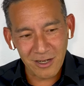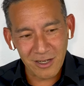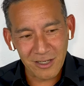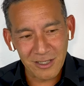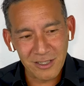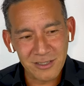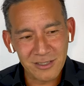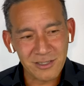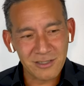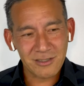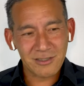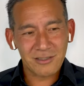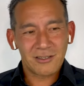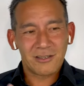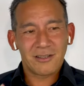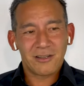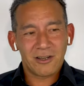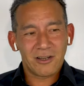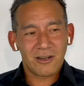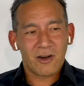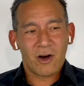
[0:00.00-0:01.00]
is
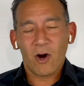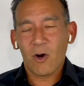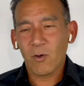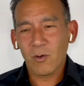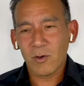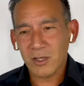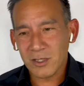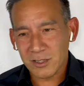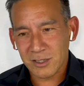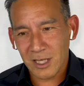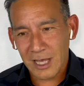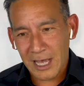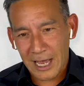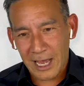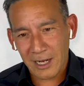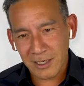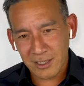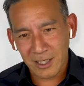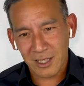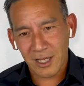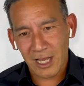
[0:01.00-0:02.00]
always the
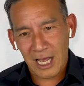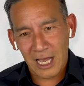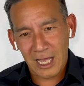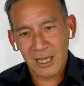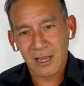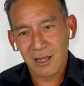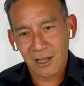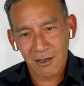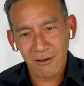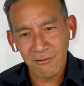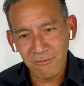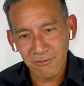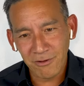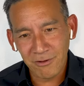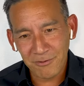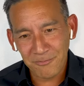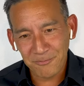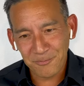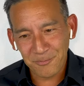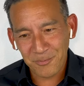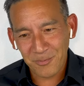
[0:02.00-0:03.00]
acting I love.
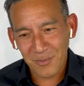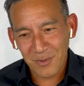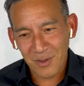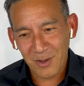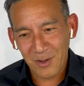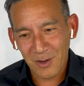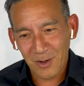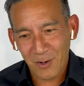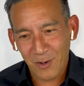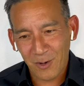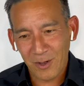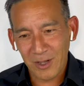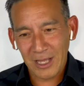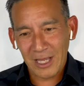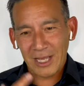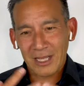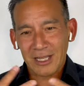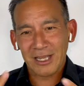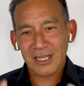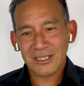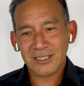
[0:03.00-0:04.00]
Or
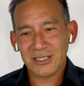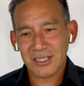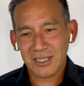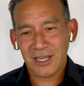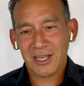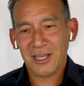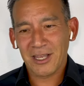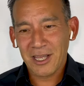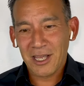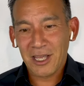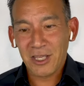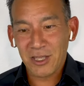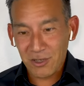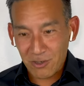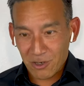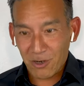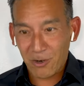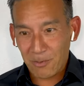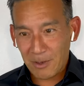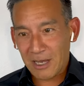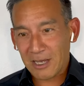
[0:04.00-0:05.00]
like, let's say you
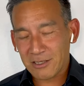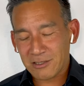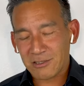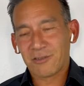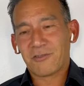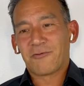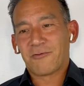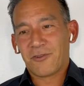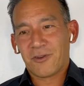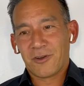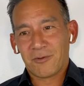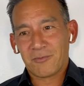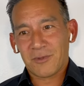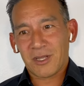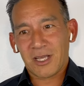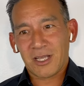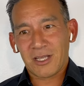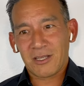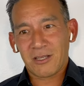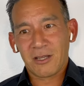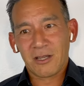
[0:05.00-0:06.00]
go back to a film
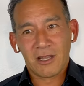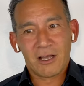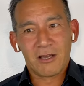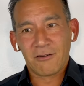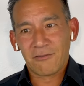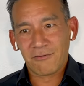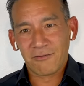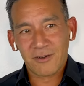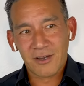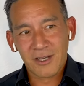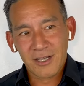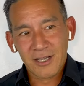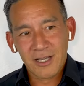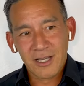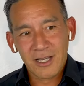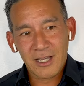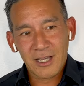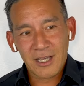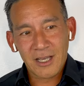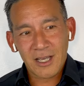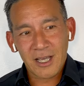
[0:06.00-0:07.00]
that you love
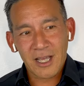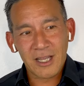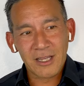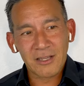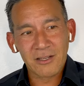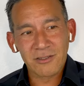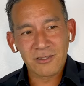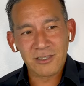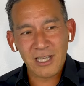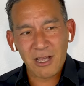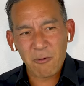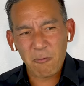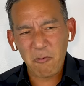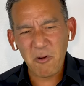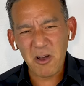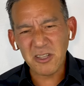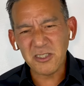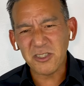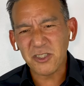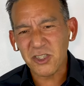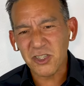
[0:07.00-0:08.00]
and there's that
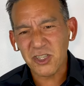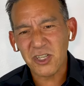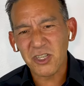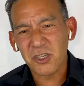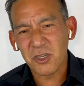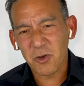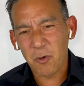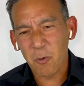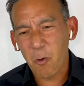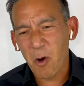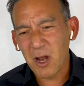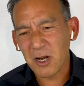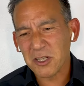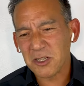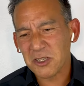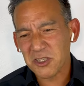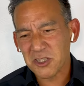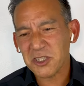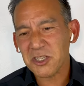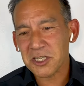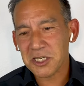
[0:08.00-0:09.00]
one scene you want to
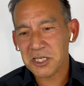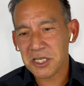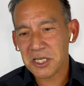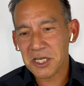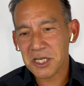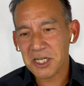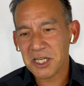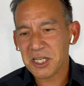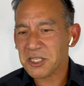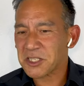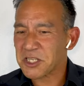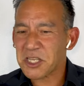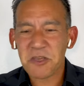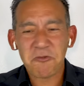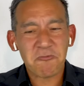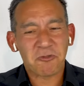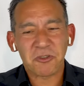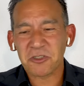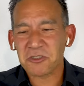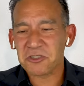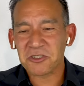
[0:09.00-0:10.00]
see because
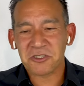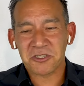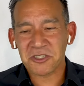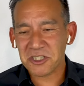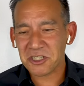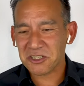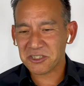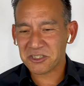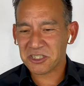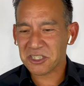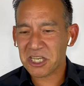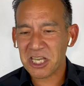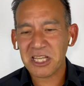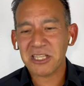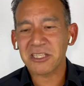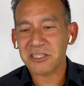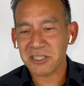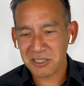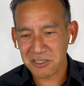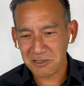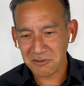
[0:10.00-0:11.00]
it will just
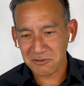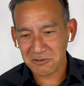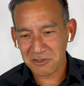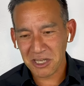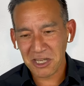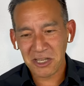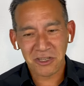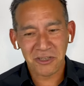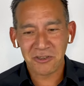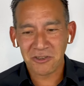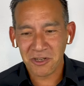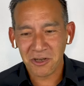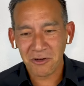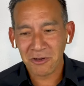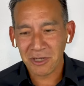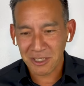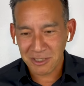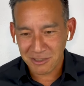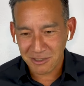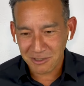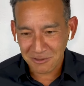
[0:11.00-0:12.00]
get to you and you know
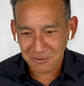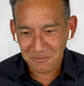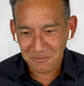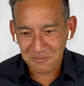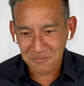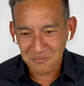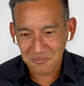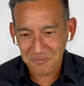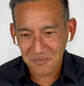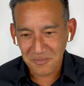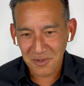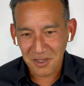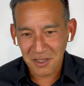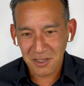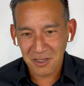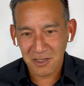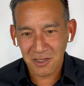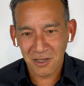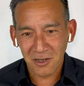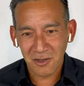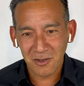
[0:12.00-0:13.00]
it. Yeah.
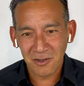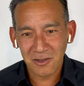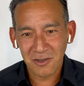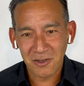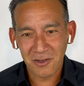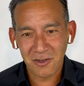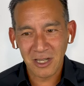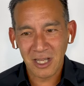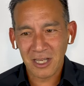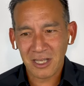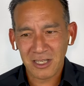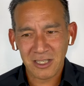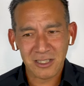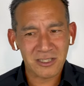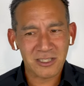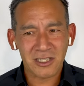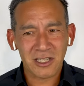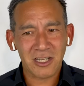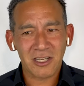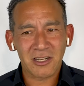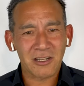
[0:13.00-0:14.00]
You know, or like a
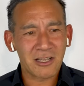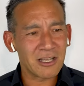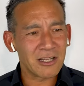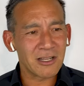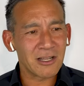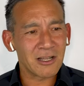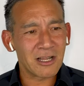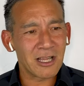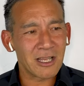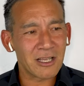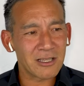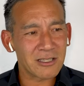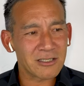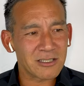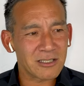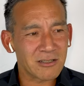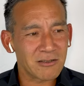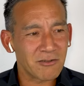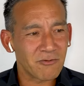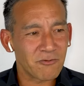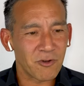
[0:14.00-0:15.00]
scene in, like,
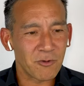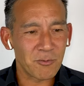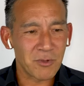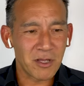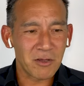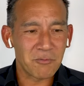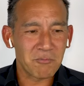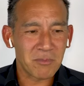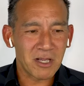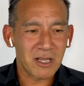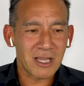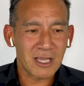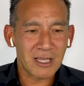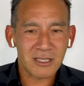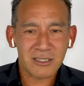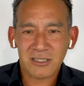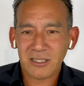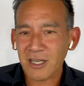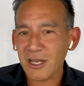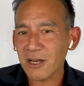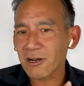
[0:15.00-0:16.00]
for me it'd be like
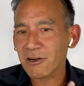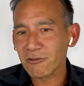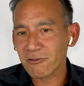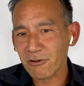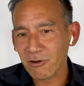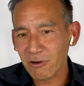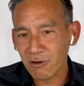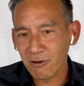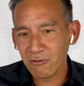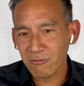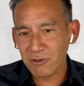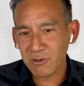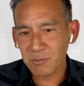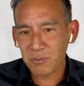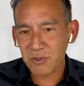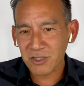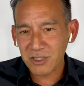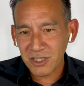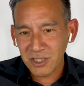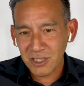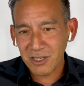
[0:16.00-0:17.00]
Scarecrow with
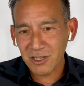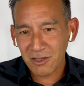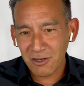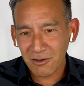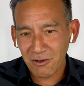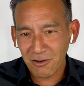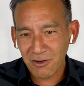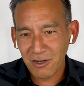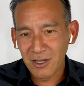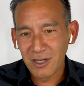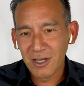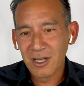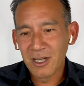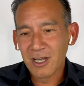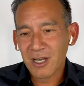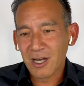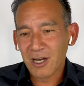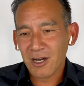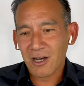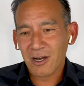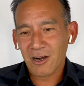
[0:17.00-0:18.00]
Pacino,
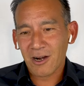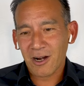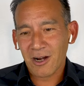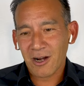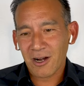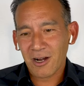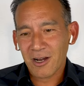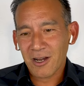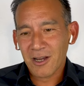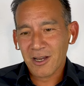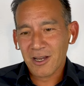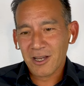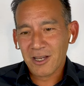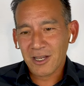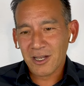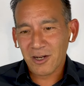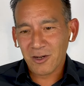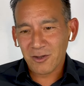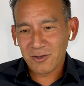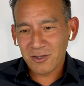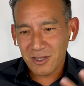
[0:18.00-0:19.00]
or,
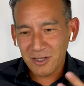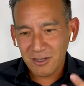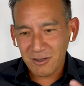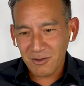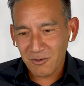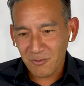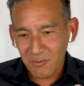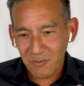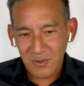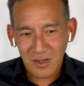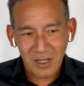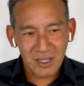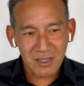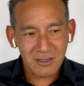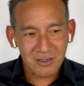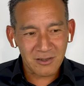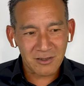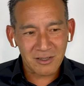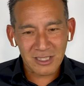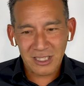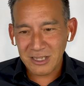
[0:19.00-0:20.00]
you know,
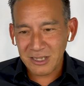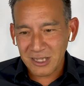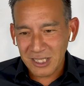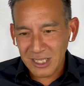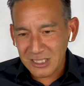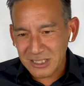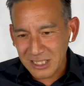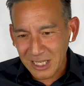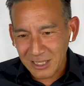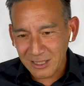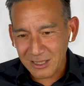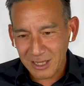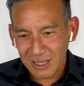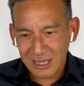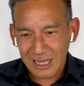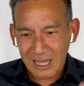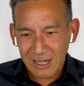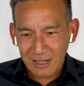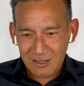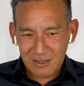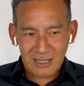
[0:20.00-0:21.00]
things like
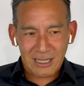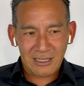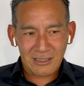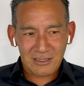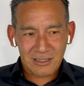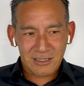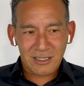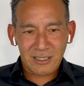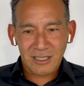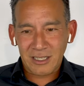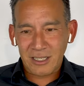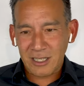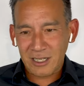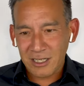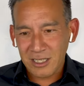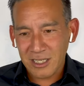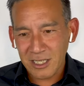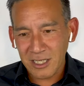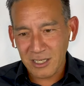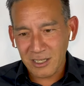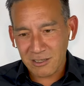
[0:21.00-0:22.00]
that, that scene in
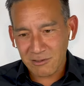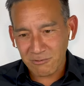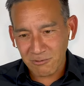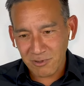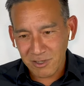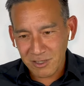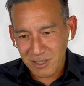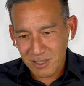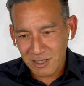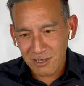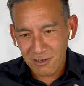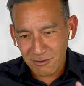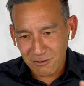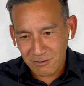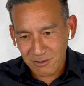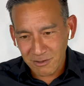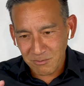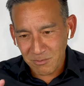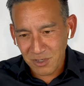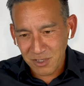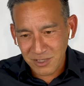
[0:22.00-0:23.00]
Heat with De Niro
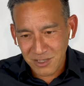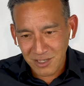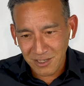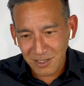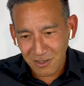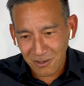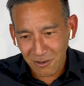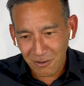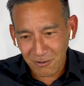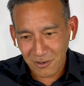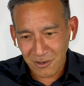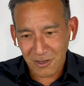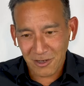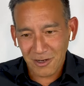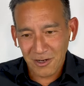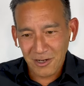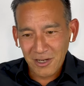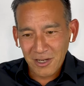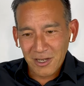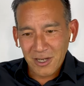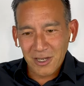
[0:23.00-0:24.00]
and Pacino,
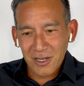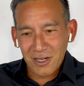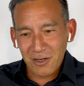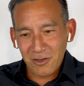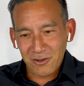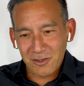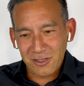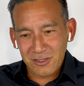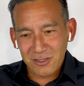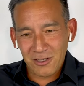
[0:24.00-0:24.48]
or, you know,